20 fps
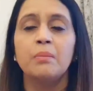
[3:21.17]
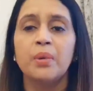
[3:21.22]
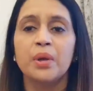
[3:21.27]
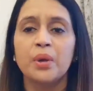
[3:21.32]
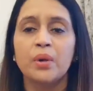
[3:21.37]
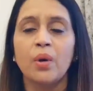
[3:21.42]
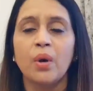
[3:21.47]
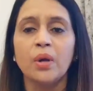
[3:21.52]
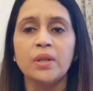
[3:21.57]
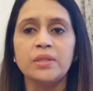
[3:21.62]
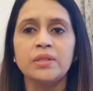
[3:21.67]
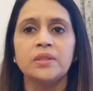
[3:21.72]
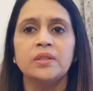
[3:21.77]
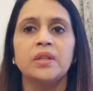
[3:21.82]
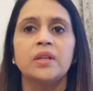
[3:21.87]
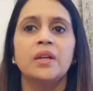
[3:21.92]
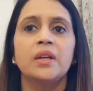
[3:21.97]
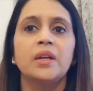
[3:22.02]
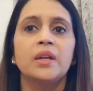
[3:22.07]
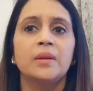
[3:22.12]
because
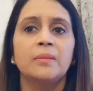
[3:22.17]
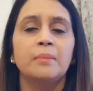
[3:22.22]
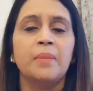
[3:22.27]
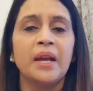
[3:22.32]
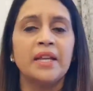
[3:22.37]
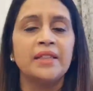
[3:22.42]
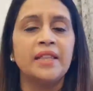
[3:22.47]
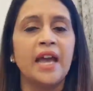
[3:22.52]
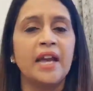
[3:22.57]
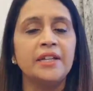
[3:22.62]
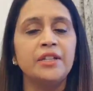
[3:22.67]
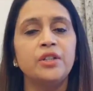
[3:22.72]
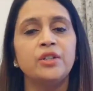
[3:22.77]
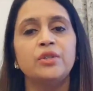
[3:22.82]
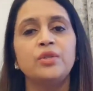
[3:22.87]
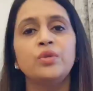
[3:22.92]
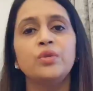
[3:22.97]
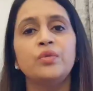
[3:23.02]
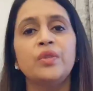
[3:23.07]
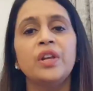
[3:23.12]
by that
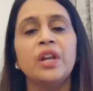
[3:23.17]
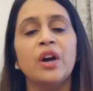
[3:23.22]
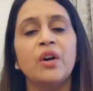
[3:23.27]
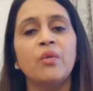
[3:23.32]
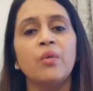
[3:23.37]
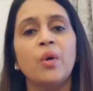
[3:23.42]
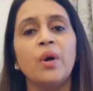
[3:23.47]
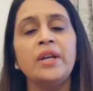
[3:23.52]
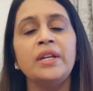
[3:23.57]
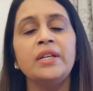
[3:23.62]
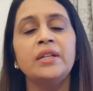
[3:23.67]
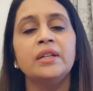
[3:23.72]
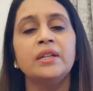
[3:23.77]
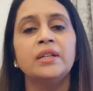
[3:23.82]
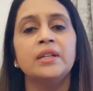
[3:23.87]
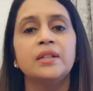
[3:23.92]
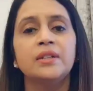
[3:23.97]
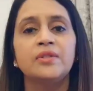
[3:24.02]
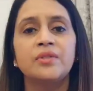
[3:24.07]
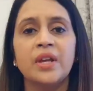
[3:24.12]
you will avoid
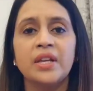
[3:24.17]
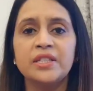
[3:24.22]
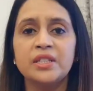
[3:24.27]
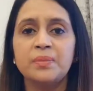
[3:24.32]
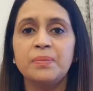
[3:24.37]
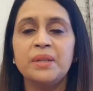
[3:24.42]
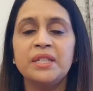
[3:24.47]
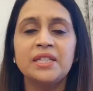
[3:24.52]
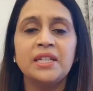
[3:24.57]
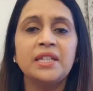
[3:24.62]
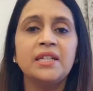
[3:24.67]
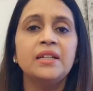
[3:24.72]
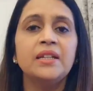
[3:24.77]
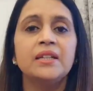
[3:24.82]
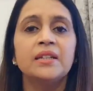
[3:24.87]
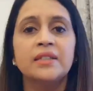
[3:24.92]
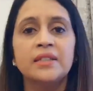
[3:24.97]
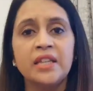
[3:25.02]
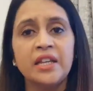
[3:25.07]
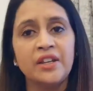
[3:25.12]
transmitting
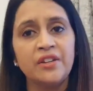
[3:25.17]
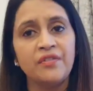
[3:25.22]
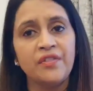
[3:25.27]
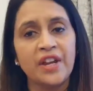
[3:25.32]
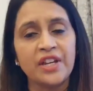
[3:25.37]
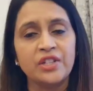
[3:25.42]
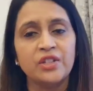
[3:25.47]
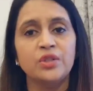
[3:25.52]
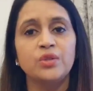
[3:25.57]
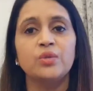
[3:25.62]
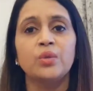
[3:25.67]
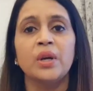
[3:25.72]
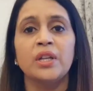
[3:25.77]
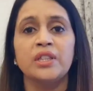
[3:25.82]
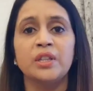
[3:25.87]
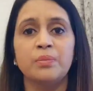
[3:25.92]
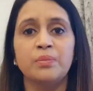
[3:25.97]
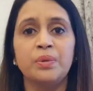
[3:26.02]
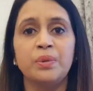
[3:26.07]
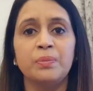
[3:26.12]
the infection to
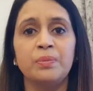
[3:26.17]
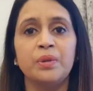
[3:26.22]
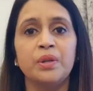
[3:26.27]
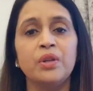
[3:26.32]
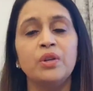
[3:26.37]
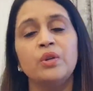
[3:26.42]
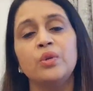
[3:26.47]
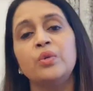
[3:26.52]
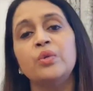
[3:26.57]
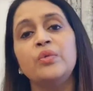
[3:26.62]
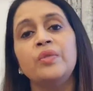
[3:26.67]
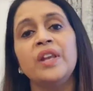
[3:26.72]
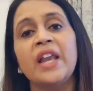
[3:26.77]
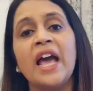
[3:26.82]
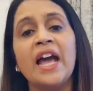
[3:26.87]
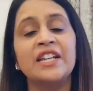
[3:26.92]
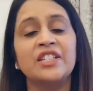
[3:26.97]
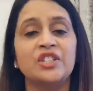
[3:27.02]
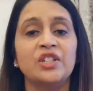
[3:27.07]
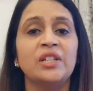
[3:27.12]
other people who will
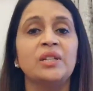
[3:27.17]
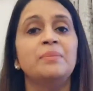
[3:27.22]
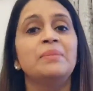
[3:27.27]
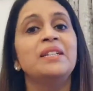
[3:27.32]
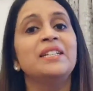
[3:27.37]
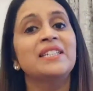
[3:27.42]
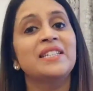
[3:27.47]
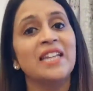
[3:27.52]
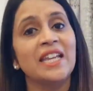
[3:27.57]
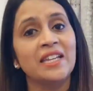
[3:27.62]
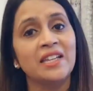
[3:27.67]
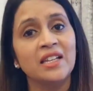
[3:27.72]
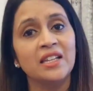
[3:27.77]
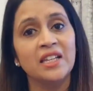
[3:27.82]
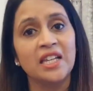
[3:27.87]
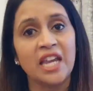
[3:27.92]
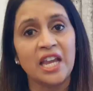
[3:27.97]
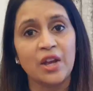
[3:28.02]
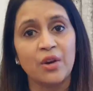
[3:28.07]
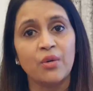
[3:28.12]
actually be
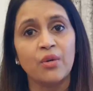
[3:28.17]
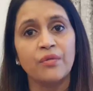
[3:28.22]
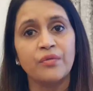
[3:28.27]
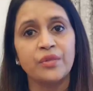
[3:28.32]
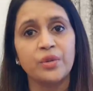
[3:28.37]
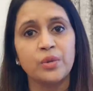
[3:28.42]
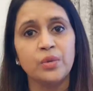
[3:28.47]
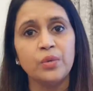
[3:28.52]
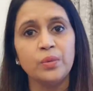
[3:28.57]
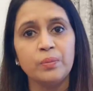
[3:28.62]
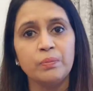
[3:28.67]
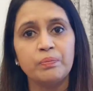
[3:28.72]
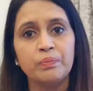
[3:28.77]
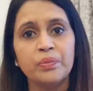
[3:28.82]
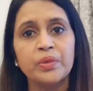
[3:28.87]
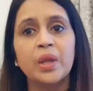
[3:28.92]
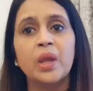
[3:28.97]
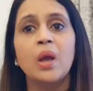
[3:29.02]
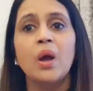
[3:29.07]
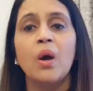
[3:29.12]
taking care of you.
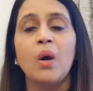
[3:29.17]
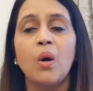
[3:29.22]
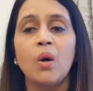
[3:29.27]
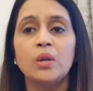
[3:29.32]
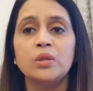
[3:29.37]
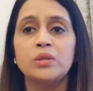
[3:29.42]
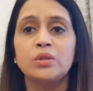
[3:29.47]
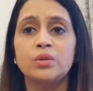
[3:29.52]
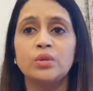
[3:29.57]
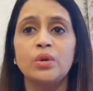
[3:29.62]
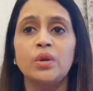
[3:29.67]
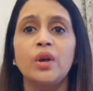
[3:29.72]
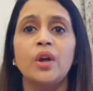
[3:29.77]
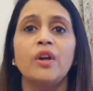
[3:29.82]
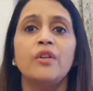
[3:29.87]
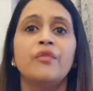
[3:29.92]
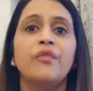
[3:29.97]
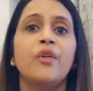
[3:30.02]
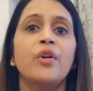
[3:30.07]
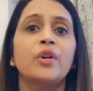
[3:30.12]
Also,
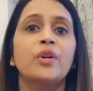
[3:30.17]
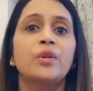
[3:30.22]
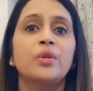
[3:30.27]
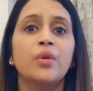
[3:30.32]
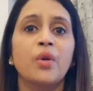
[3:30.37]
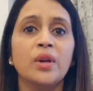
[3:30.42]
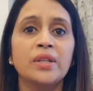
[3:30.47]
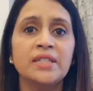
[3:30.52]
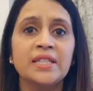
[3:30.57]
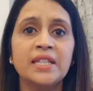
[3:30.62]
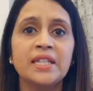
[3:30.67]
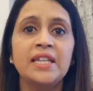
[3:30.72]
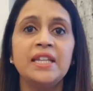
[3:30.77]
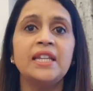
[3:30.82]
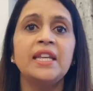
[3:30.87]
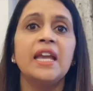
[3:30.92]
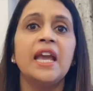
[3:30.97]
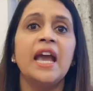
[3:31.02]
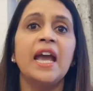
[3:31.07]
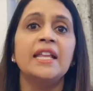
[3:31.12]
for
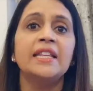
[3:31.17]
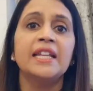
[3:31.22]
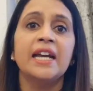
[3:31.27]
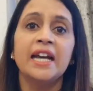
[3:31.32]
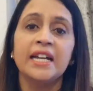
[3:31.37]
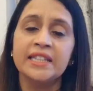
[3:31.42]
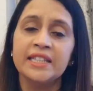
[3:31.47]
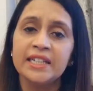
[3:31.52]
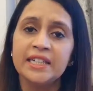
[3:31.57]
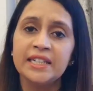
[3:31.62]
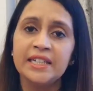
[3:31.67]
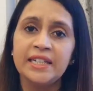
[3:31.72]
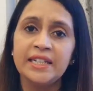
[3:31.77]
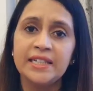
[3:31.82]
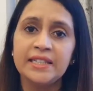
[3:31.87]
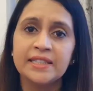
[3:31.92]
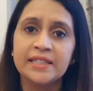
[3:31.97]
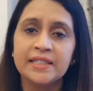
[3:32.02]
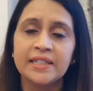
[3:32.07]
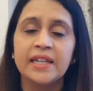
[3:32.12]
grocery and other
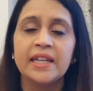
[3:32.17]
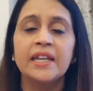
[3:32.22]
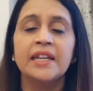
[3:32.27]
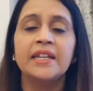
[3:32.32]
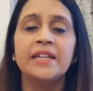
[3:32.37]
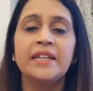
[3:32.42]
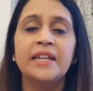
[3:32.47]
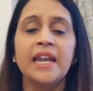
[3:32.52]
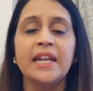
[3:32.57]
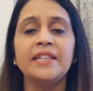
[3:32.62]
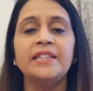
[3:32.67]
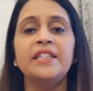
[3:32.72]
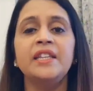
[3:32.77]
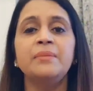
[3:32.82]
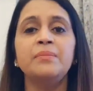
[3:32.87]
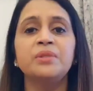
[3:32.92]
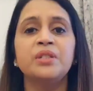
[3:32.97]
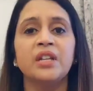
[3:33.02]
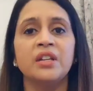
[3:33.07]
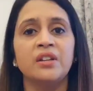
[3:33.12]
needs, get
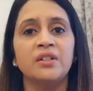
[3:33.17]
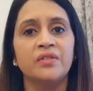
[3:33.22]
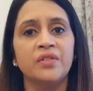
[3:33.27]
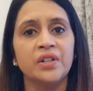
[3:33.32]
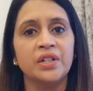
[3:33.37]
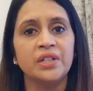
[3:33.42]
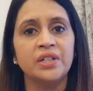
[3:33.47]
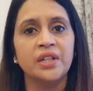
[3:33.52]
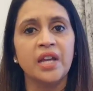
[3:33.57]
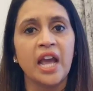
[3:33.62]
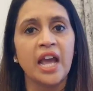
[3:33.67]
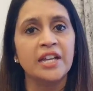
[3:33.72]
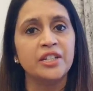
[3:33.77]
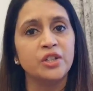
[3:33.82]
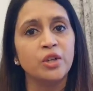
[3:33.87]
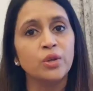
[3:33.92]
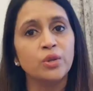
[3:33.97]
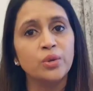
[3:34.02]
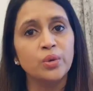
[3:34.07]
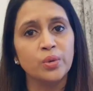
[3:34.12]
them delivered
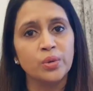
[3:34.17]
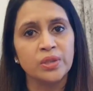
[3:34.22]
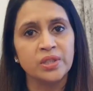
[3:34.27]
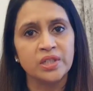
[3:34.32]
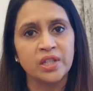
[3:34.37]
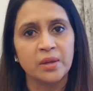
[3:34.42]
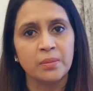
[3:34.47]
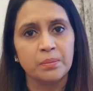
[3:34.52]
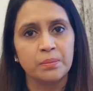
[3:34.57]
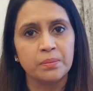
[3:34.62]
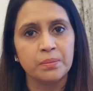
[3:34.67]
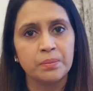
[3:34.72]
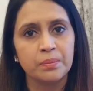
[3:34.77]
at your doorstep.